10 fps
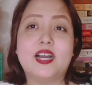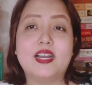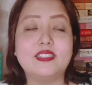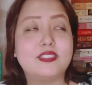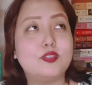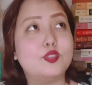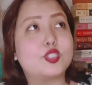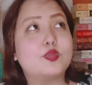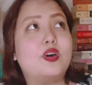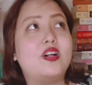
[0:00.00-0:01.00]
as
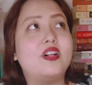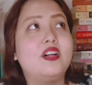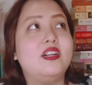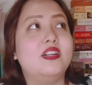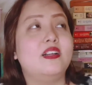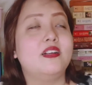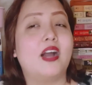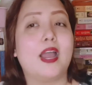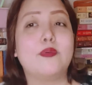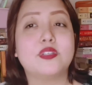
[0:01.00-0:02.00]
usual,
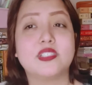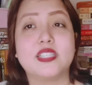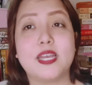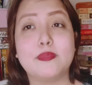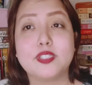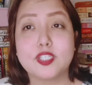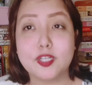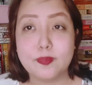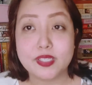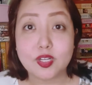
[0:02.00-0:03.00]
I wasn't able to
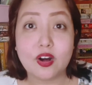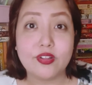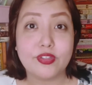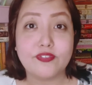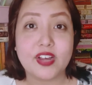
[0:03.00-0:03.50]
commit to all the